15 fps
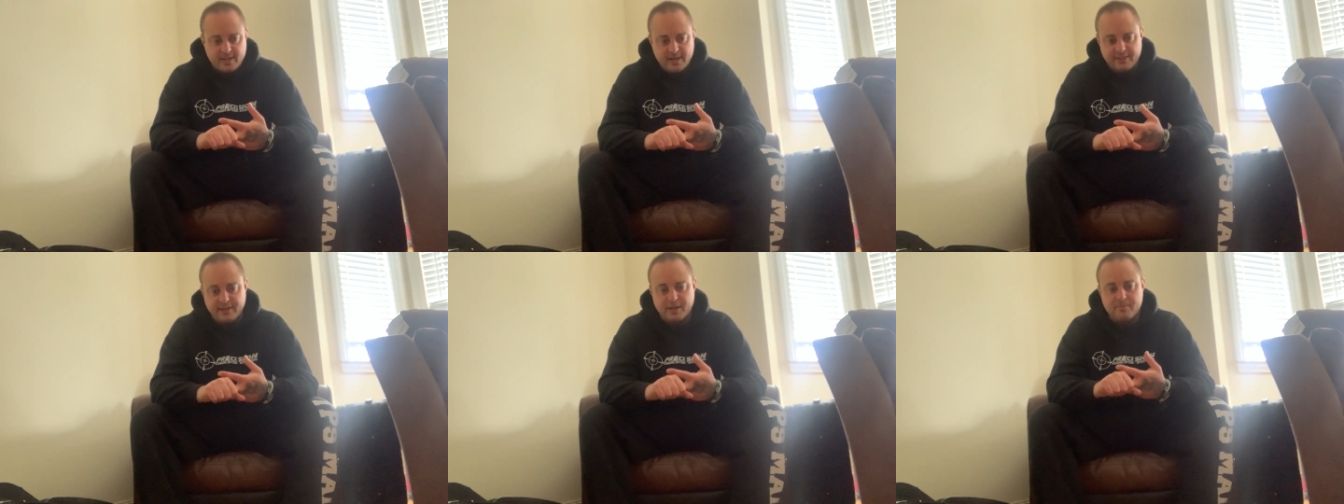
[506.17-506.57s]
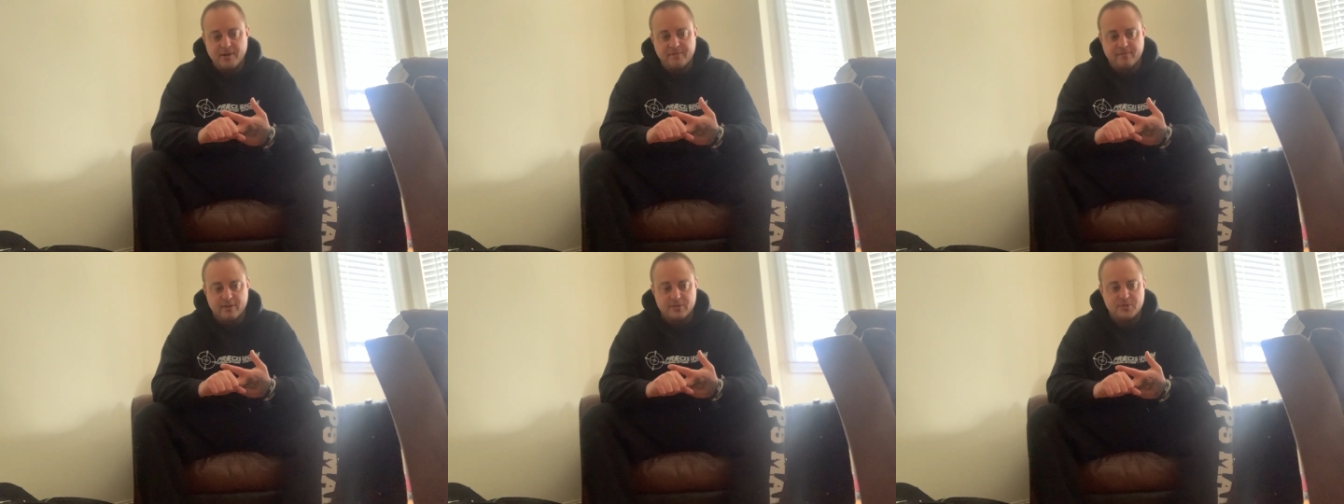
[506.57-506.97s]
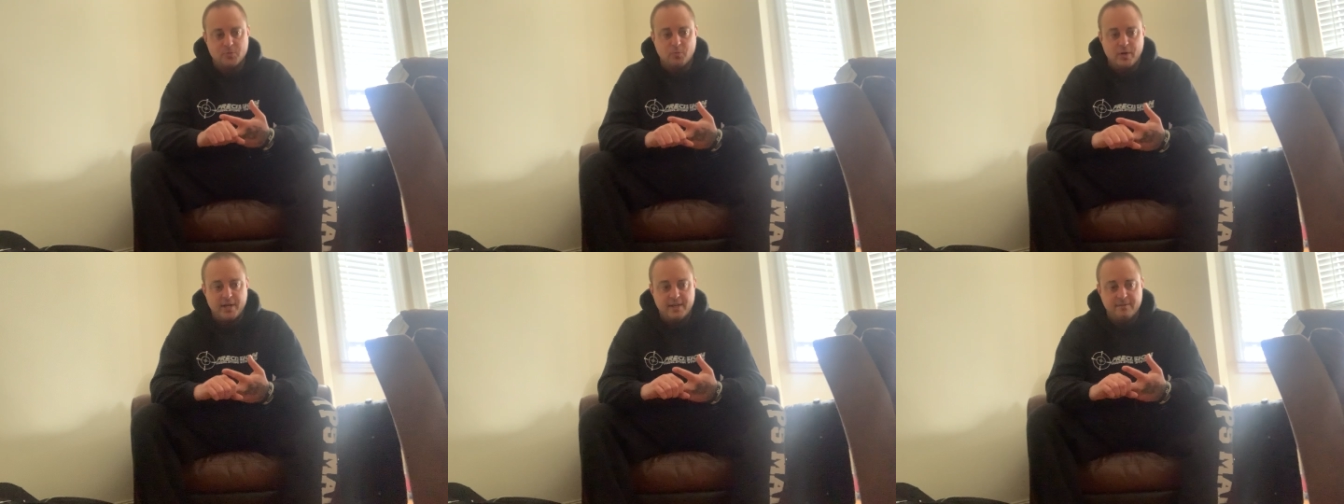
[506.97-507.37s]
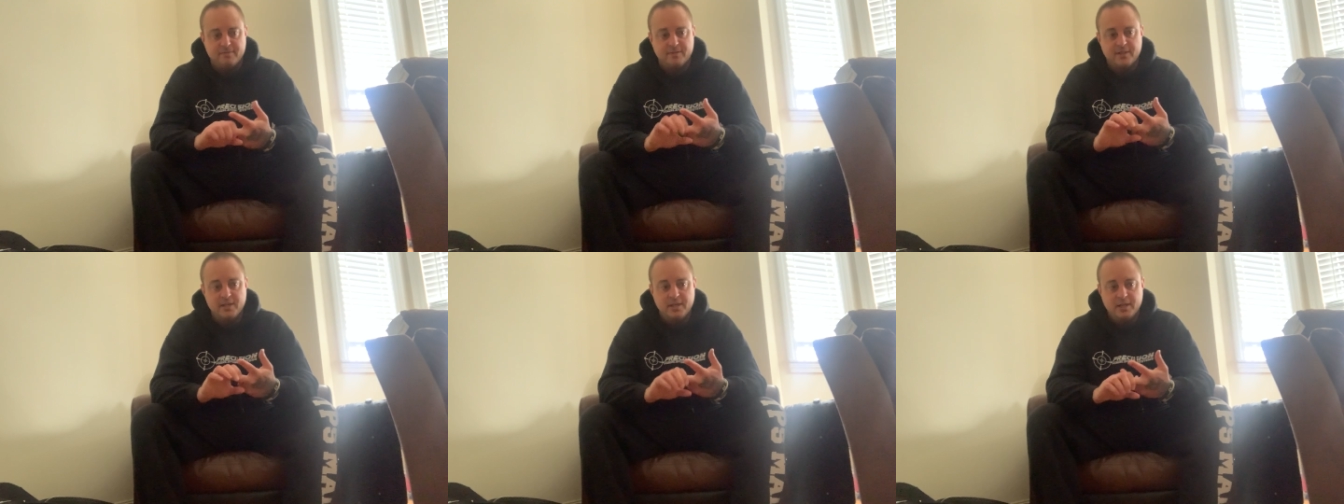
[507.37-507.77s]
I think in my first wave,
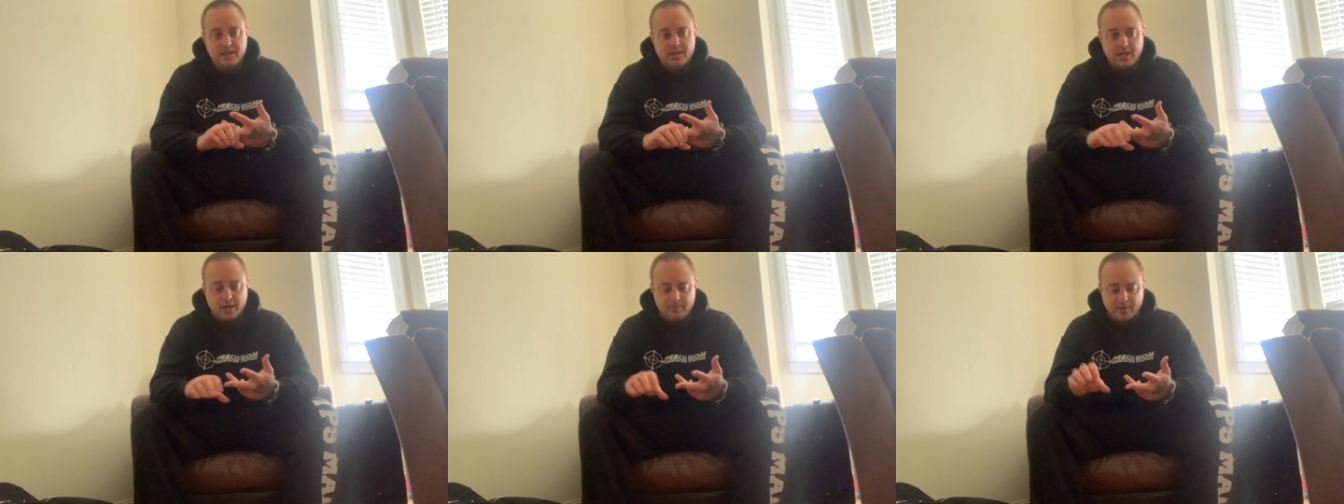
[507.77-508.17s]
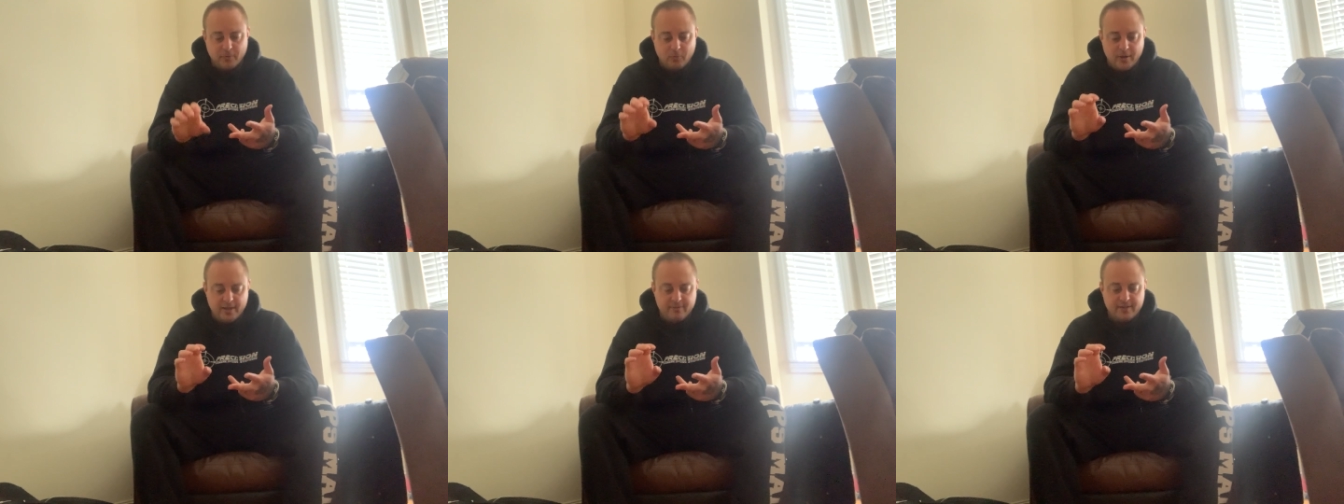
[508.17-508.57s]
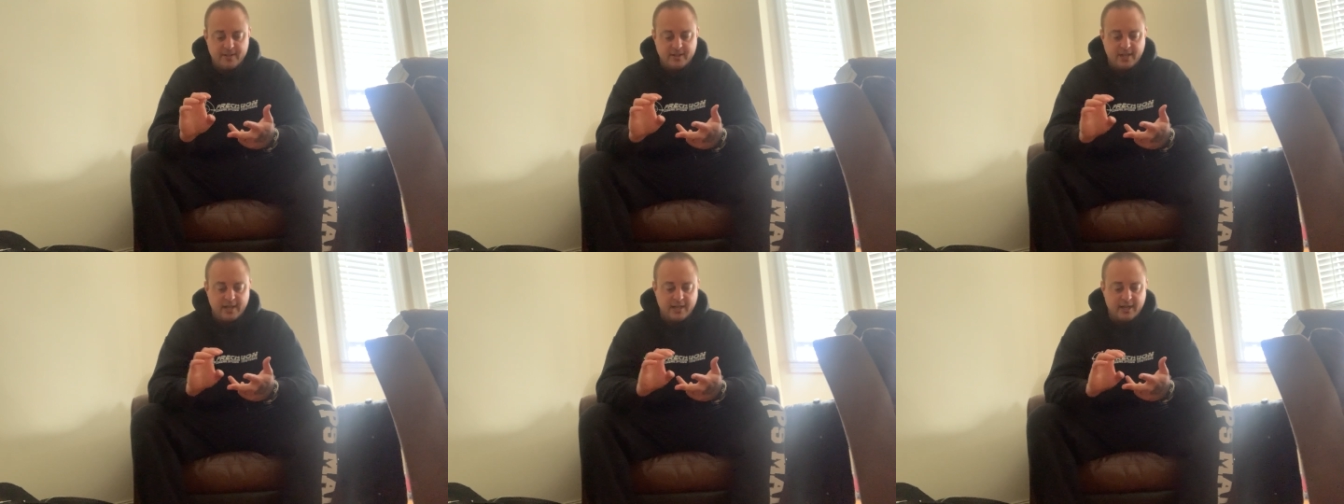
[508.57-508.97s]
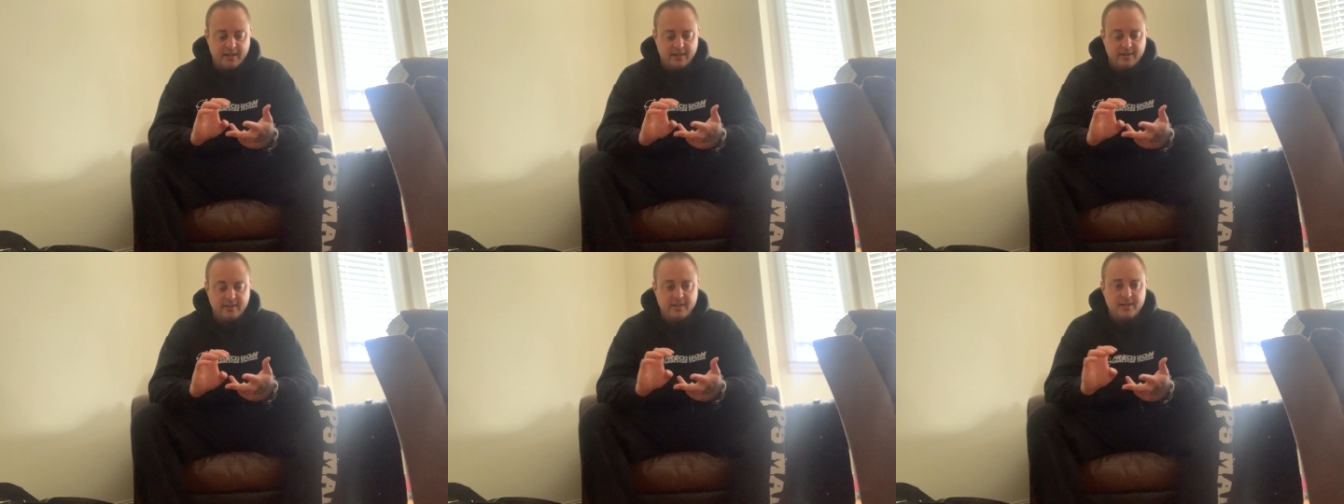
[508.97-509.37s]
I'm gonna wave it
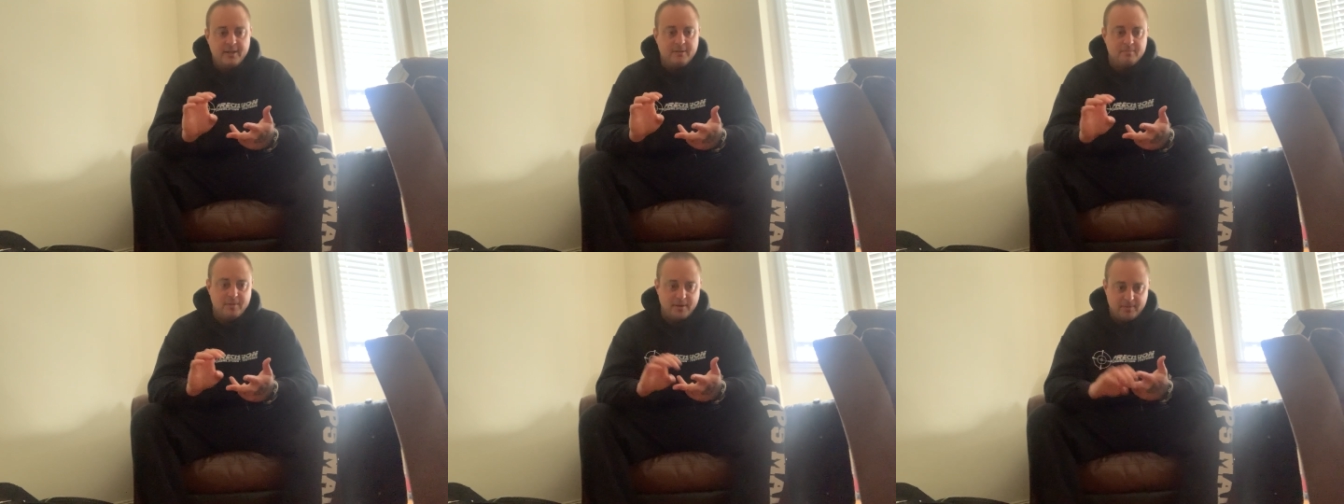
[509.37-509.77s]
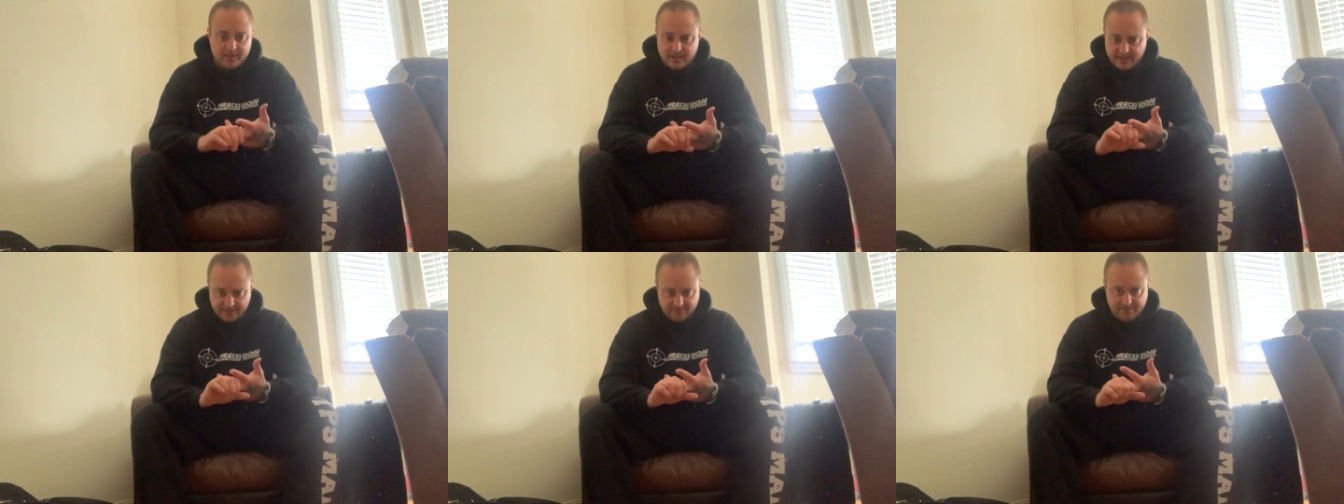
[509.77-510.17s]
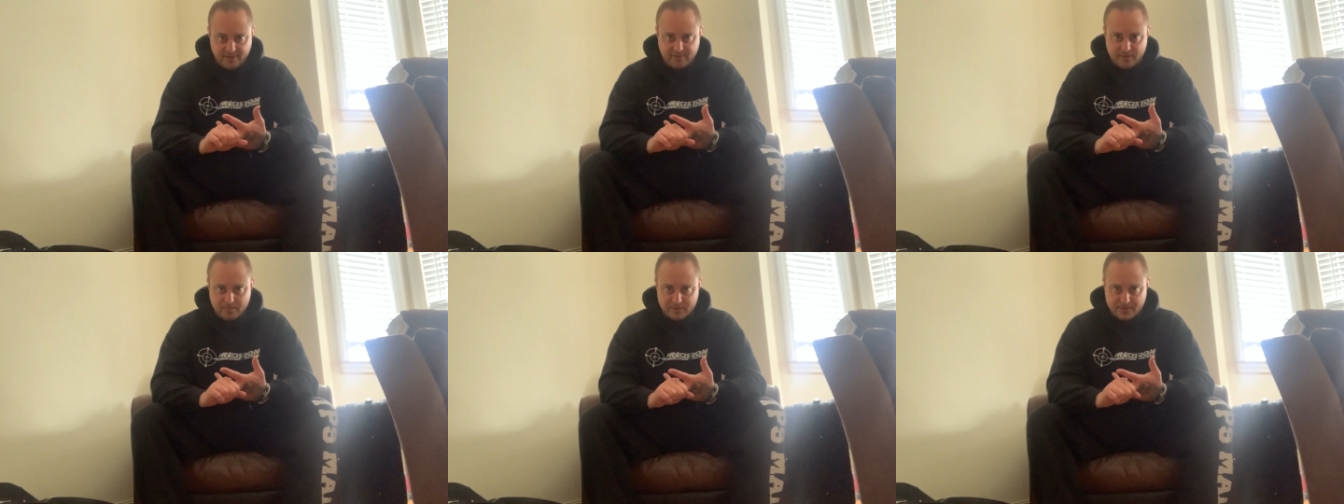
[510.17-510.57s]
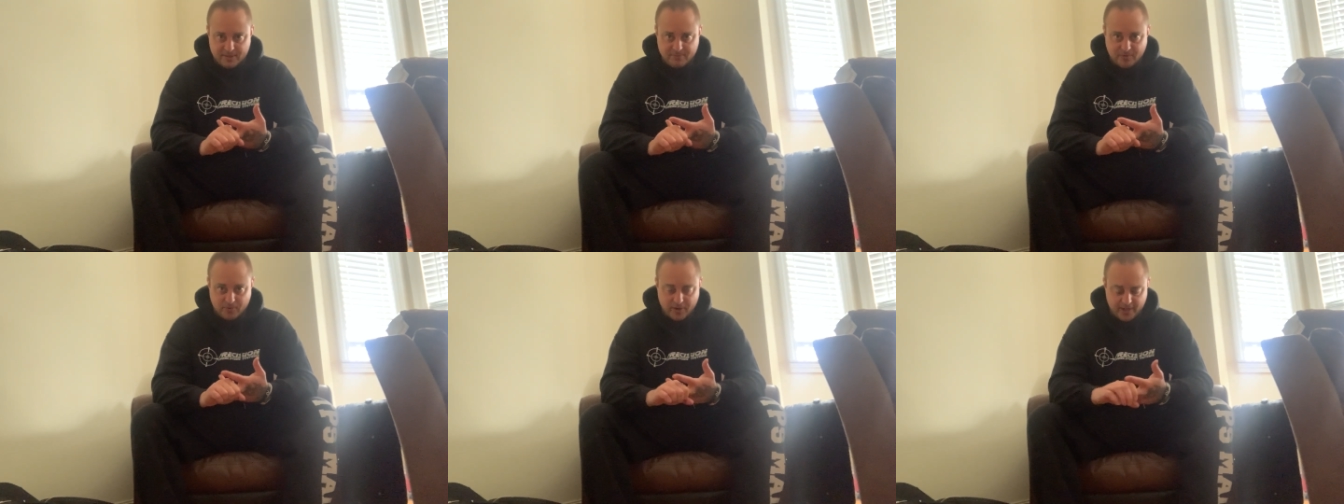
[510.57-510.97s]
at maybe like
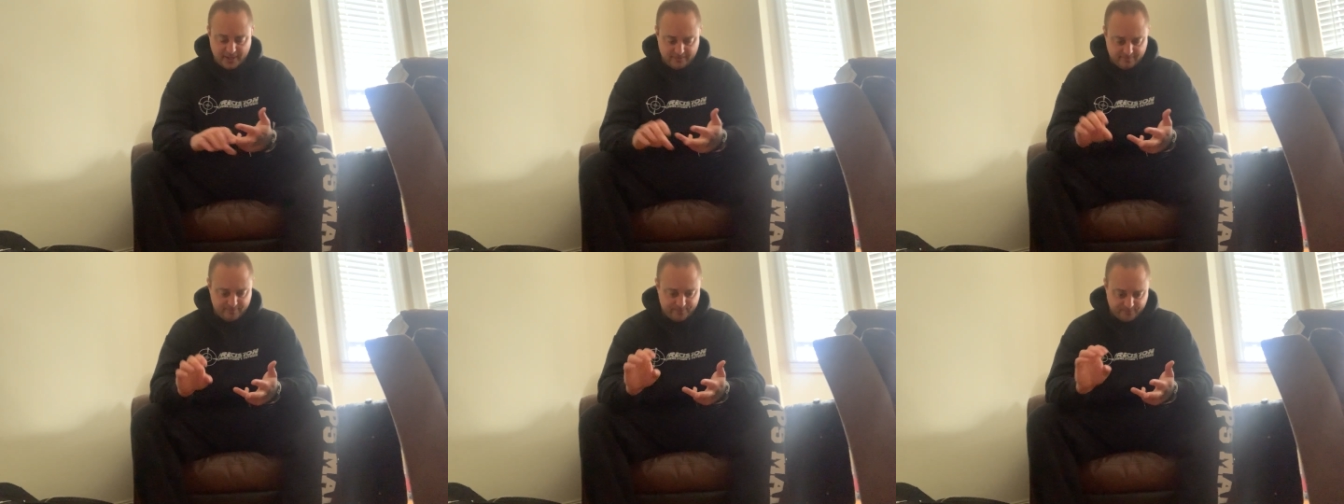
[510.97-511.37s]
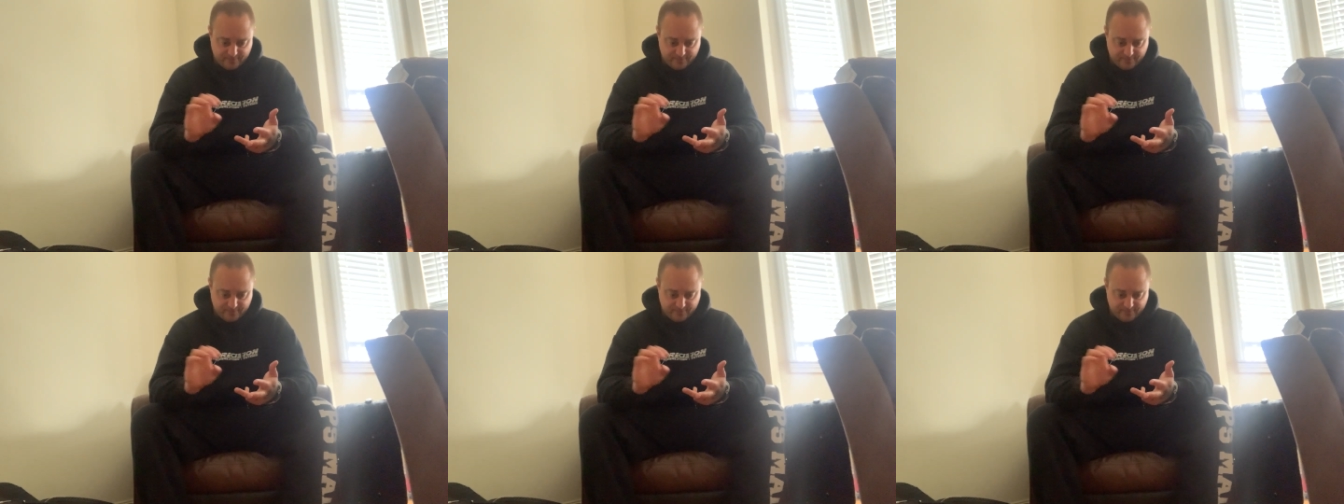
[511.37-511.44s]
50% for 8,